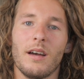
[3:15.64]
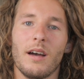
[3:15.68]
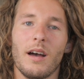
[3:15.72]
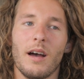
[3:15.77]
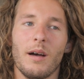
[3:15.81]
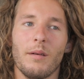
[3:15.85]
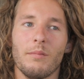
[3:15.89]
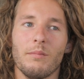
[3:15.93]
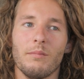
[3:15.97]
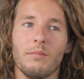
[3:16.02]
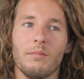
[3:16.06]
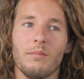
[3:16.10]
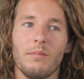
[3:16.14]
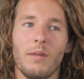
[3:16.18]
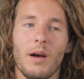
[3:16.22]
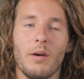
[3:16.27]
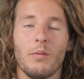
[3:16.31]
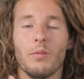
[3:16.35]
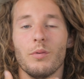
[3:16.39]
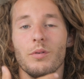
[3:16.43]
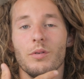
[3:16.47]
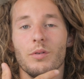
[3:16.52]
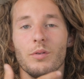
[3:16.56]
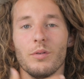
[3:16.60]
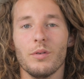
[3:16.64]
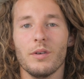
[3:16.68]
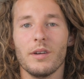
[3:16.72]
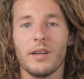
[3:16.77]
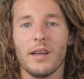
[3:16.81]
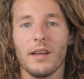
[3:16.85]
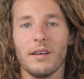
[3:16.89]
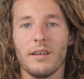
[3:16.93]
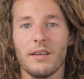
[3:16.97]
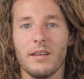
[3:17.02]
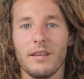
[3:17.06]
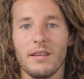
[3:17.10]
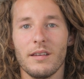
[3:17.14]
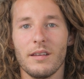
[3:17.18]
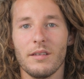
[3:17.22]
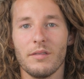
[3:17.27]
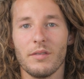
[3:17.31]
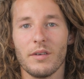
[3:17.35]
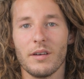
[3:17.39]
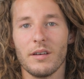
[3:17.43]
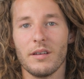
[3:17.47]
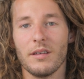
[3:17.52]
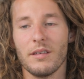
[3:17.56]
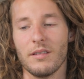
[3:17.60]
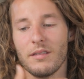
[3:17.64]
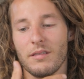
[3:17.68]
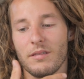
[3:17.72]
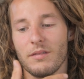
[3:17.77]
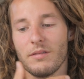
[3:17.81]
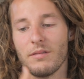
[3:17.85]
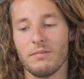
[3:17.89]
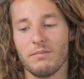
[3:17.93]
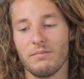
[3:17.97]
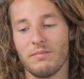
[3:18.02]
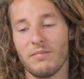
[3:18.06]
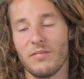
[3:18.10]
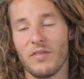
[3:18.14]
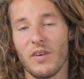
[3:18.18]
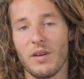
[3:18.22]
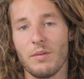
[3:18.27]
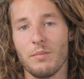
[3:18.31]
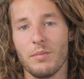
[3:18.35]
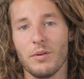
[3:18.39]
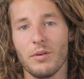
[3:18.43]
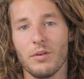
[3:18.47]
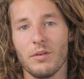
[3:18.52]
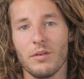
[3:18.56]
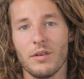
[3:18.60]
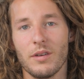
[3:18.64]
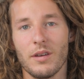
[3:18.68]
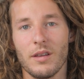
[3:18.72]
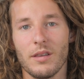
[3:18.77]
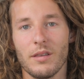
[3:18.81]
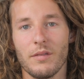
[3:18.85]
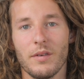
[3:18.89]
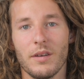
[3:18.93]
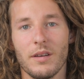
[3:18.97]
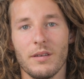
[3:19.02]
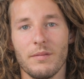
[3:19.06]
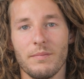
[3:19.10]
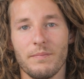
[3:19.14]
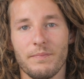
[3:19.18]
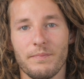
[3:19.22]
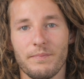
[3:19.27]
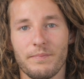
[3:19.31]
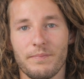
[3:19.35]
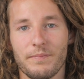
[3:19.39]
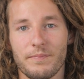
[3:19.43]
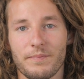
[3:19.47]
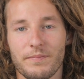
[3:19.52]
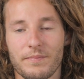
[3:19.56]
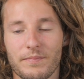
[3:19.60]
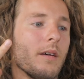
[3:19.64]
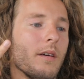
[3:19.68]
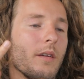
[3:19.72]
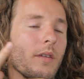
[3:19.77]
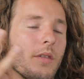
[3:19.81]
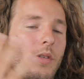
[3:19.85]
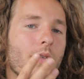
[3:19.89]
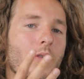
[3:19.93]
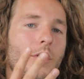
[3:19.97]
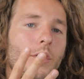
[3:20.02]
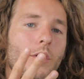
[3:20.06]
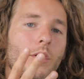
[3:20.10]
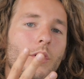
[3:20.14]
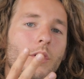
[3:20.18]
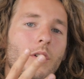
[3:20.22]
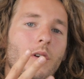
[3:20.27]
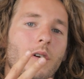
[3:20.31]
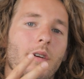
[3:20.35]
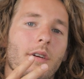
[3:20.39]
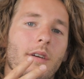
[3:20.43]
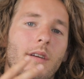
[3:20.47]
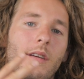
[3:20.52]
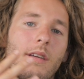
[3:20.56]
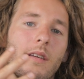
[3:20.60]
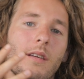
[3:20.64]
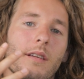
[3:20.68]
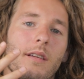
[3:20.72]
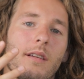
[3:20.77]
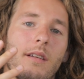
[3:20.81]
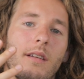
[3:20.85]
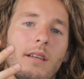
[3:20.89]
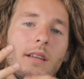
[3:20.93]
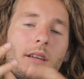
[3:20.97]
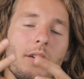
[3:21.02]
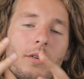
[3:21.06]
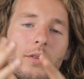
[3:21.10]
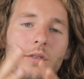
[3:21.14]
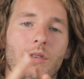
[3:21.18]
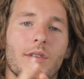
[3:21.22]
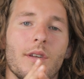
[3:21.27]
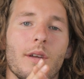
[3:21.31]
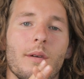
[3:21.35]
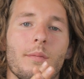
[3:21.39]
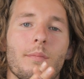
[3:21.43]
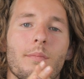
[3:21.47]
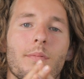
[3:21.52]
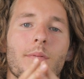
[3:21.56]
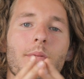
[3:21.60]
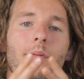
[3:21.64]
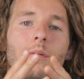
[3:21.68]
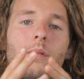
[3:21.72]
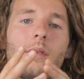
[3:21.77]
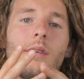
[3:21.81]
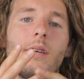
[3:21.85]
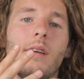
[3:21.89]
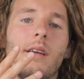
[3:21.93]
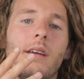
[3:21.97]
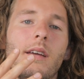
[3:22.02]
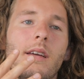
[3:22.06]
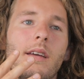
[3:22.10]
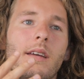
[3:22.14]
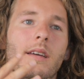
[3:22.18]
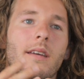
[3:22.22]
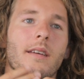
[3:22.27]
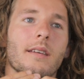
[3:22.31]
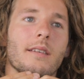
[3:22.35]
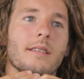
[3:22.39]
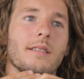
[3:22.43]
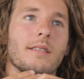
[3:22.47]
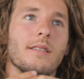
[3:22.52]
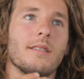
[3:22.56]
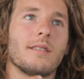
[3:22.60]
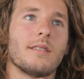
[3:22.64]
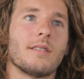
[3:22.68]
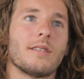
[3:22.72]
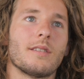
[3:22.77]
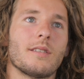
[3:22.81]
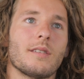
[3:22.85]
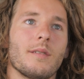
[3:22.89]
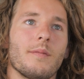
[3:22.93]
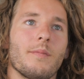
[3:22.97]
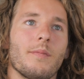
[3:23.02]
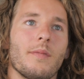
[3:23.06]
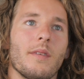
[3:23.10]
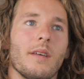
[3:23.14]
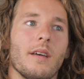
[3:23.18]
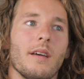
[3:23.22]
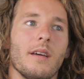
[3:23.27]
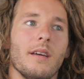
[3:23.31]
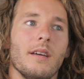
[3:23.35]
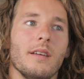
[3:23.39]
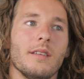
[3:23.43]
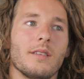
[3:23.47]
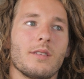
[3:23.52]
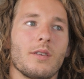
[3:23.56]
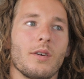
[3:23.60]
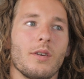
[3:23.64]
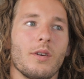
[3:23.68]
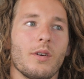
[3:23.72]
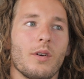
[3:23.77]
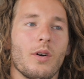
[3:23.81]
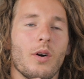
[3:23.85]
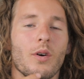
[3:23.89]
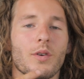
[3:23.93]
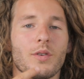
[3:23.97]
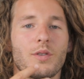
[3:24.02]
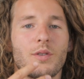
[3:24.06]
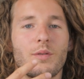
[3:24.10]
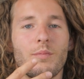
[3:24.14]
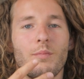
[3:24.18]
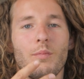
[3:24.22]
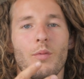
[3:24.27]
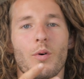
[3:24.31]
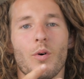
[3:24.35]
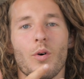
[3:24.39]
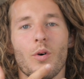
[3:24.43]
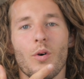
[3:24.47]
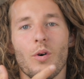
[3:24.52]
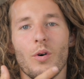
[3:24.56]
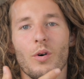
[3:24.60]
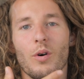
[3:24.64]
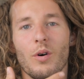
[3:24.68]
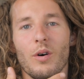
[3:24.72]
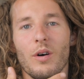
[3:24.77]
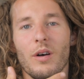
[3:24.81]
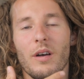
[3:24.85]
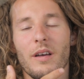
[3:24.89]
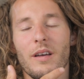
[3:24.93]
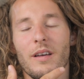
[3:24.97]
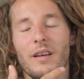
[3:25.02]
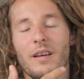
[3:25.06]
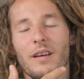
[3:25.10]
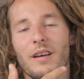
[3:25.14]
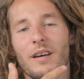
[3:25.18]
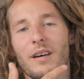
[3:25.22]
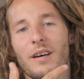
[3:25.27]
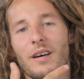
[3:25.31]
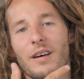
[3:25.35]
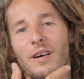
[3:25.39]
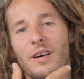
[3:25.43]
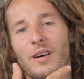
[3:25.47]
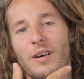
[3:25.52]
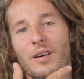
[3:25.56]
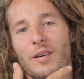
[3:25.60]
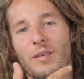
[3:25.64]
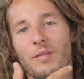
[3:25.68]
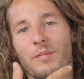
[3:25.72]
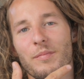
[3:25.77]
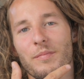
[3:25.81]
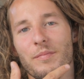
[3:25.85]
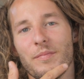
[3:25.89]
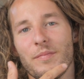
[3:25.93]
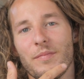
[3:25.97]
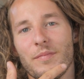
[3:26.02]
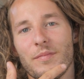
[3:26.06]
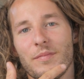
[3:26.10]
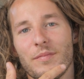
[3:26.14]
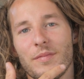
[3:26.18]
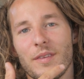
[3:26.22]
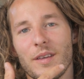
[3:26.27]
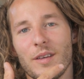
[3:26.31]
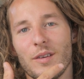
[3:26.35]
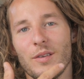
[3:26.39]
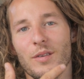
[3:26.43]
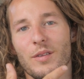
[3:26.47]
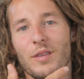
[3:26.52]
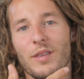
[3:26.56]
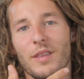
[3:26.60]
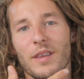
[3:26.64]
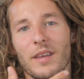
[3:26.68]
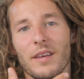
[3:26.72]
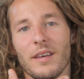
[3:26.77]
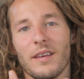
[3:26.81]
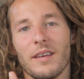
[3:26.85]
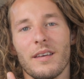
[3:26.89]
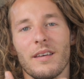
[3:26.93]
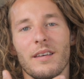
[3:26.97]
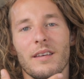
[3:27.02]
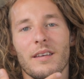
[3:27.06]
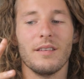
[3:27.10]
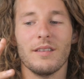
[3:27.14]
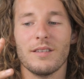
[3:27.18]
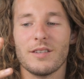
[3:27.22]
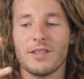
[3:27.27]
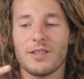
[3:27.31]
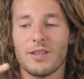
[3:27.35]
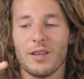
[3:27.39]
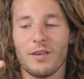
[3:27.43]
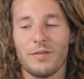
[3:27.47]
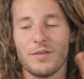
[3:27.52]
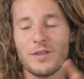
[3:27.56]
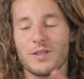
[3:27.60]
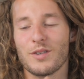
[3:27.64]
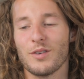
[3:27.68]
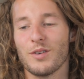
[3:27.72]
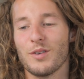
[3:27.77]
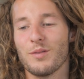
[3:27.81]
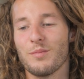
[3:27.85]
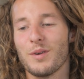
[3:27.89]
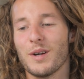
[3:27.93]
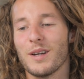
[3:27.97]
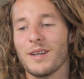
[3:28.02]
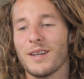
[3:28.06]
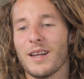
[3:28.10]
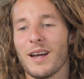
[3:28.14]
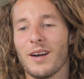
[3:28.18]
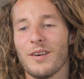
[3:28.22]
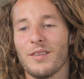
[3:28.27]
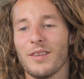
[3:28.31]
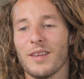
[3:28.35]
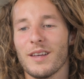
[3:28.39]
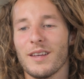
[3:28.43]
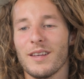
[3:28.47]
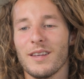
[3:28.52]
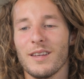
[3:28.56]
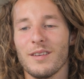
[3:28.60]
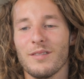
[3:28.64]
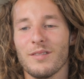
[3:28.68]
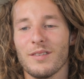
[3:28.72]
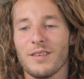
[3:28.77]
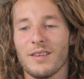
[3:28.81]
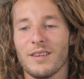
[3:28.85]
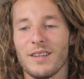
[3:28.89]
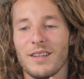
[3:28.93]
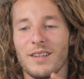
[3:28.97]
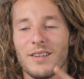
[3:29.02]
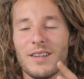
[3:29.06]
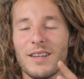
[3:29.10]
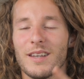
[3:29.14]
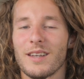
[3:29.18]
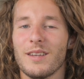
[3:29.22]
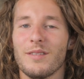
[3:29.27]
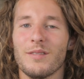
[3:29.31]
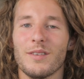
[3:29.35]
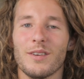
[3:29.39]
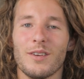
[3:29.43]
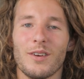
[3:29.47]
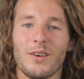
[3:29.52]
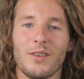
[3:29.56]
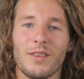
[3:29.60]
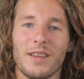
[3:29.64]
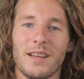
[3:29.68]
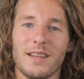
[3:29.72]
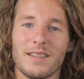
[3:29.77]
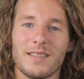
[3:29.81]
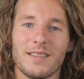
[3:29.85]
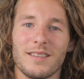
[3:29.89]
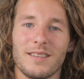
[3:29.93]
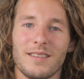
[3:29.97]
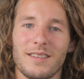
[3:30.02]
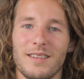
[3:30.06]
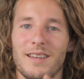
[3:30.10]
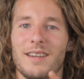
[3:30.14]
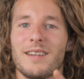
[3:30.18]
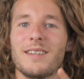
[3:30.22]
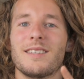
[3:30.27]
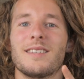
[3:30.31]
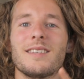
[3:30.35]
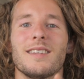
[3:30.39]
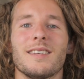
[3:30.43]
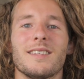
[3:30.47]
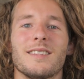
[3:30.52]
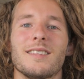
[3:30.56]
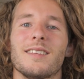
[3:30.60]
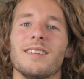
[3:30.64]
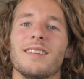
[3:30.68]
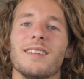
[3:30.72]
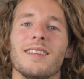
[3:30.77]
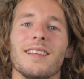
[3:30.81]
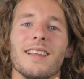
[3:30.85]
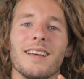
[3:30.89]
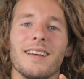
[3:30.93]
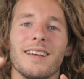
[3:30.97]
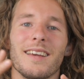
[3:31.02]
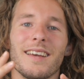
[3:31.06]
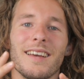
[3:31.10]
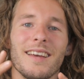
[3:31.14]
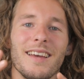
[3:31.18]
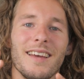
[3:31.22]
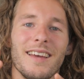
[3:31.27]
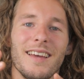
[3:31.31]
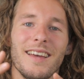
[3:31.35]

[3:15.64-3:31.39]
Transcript: I wouldn't do it again if I built another van. Third little tip is, it's gonna cost more than you think. Stuff is gonna break down that you didn't even know that existed. Like,